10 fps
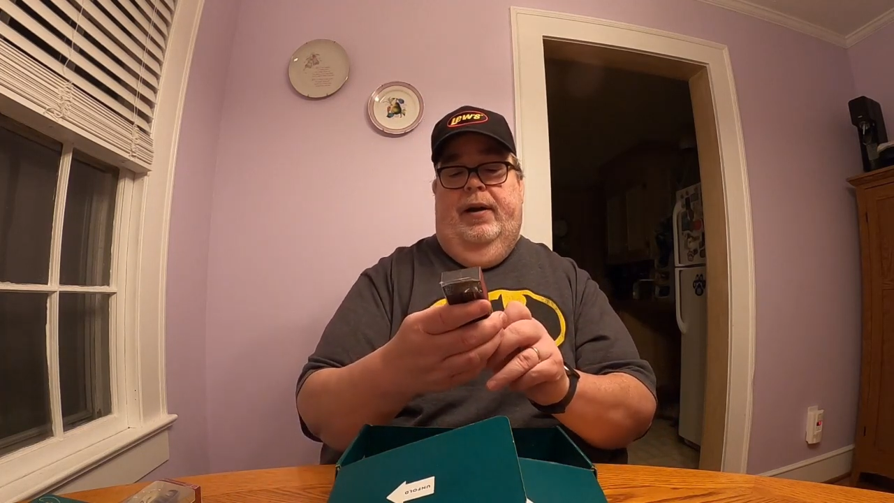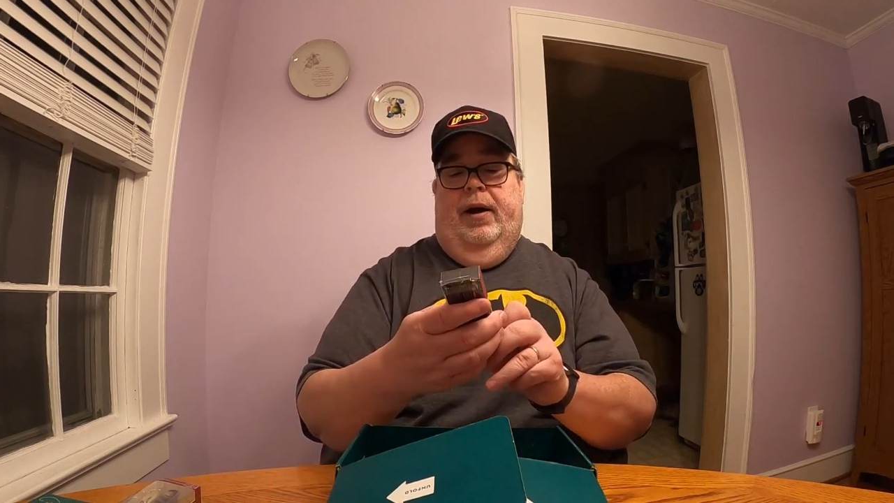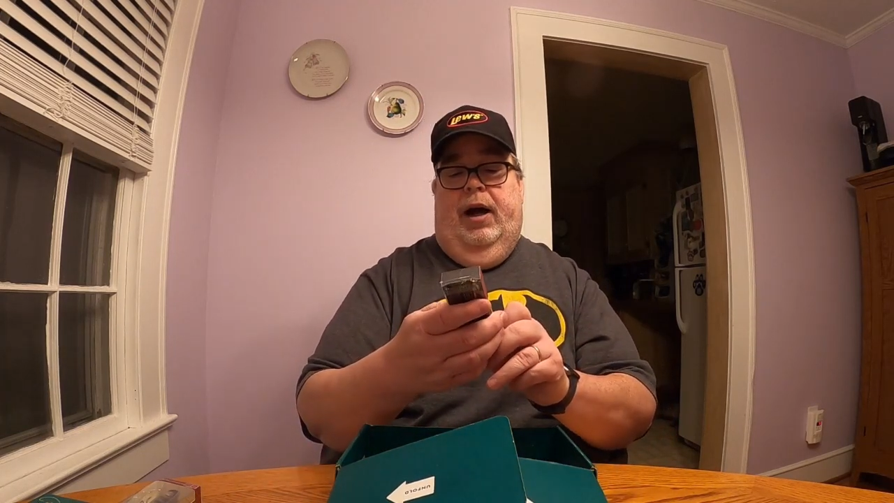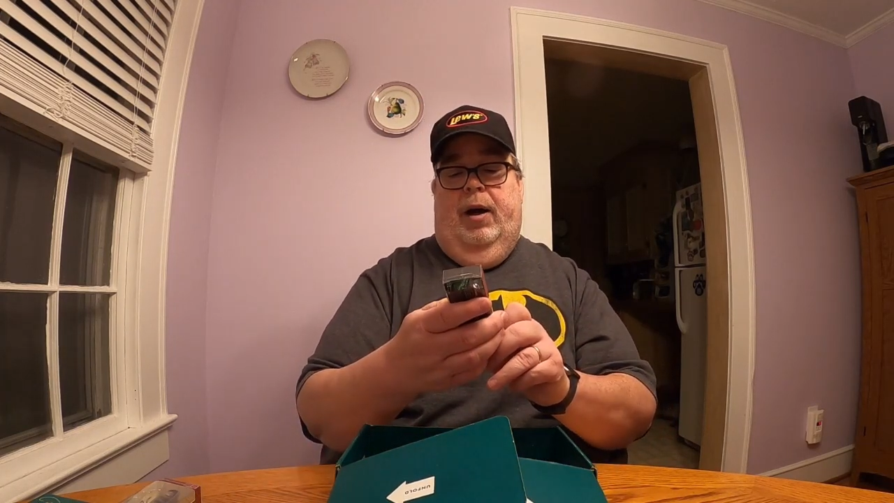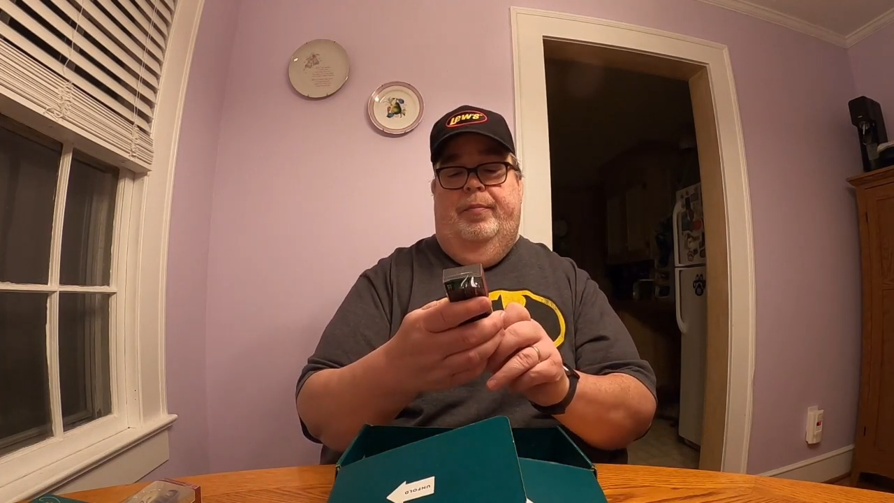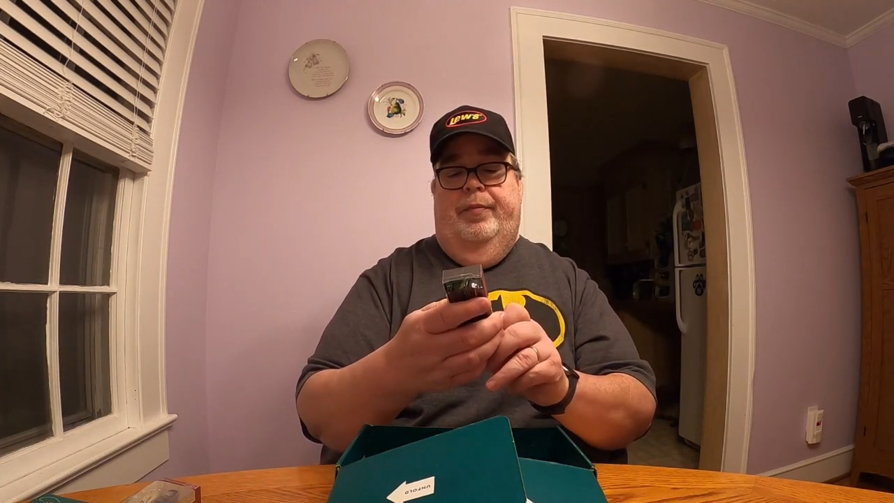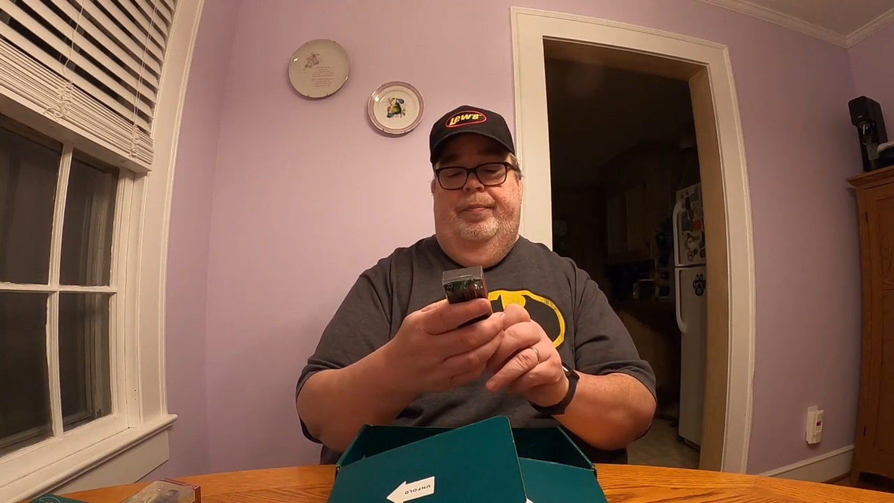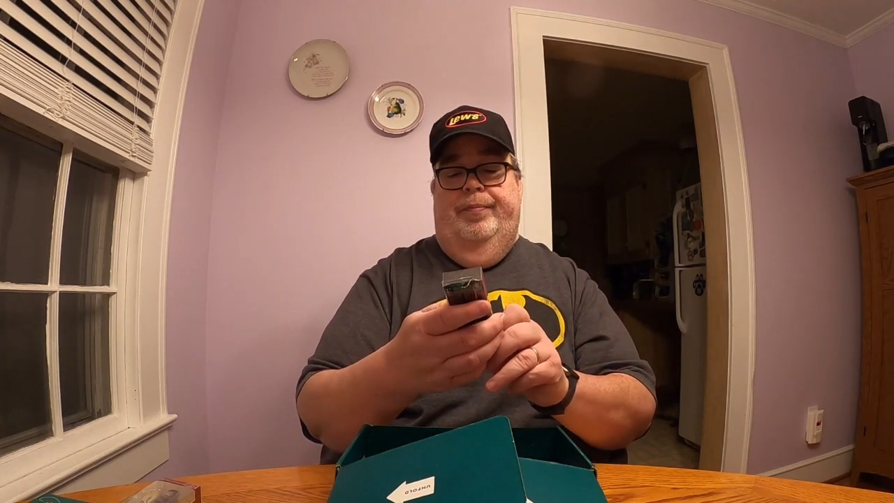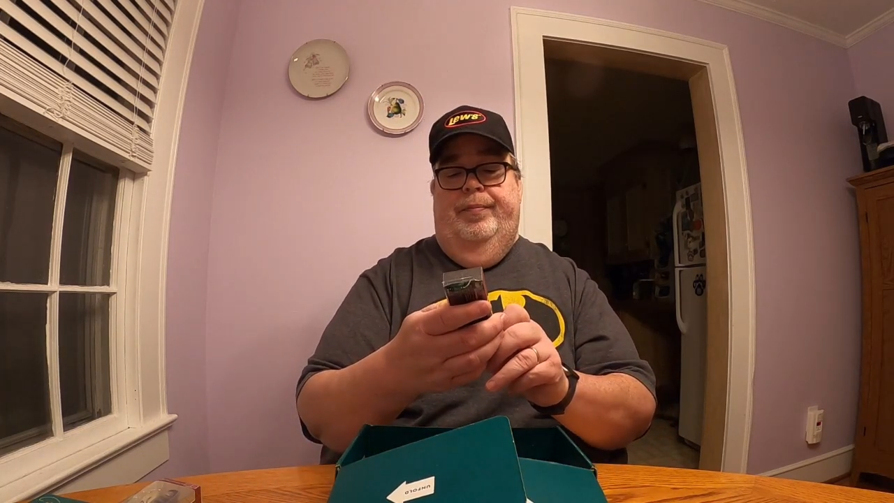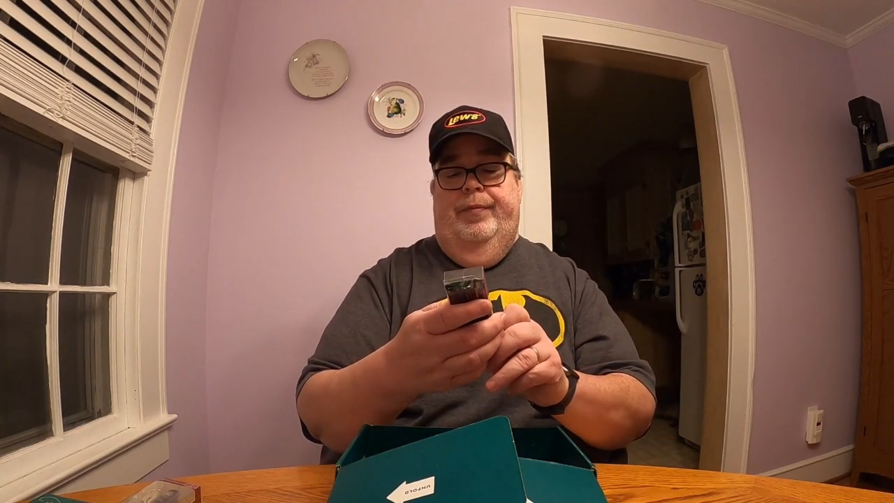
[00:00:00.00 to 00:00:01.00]

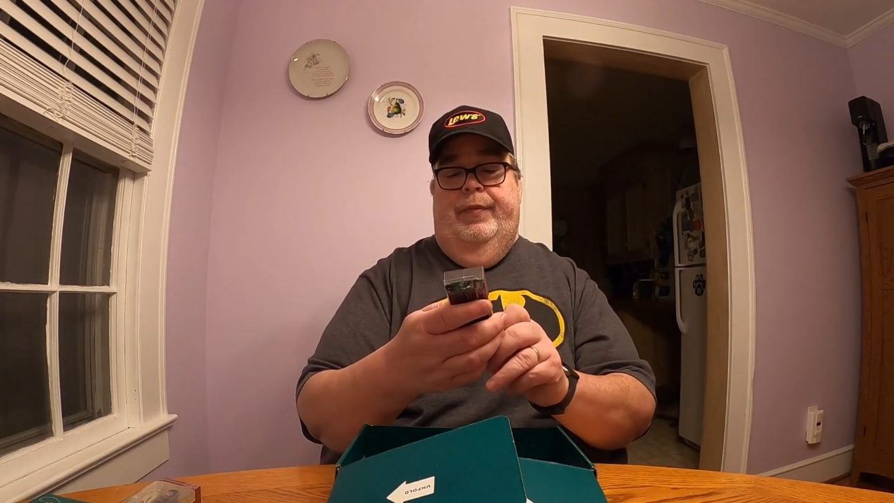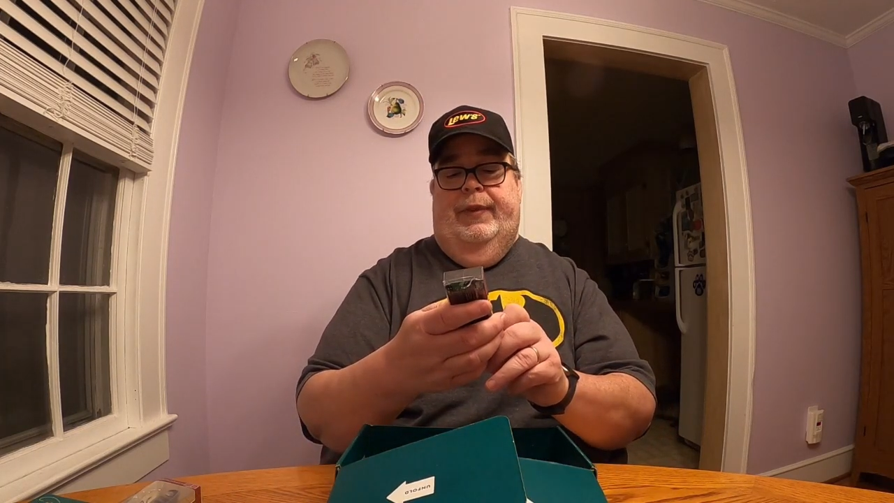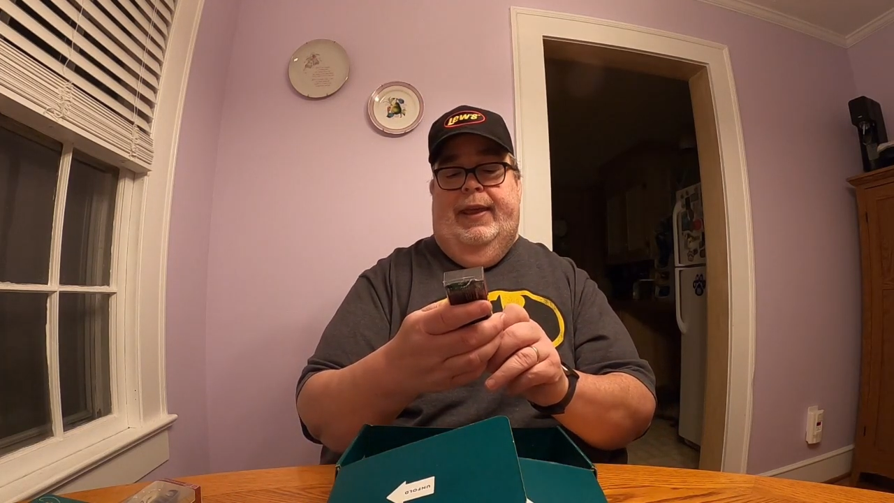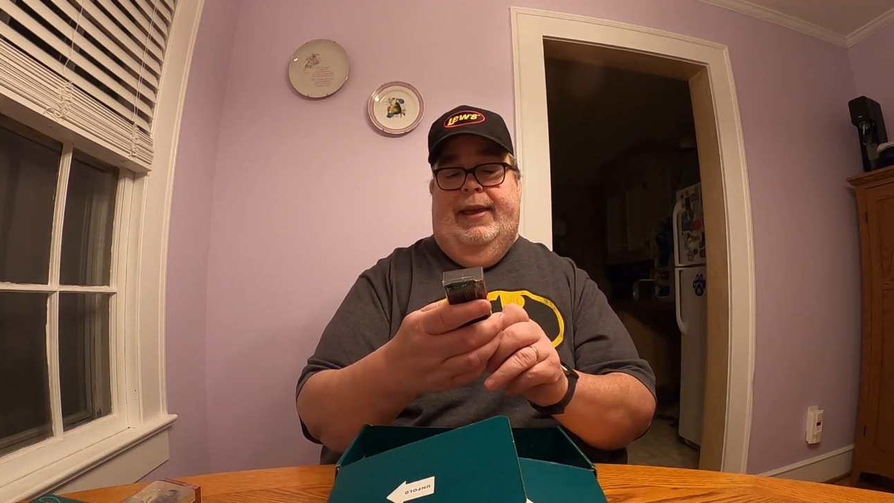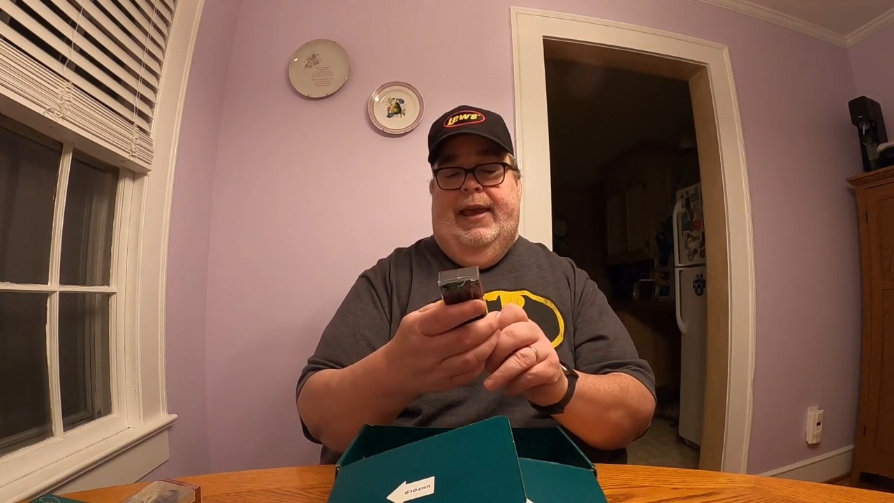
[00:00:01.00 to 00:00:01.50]
They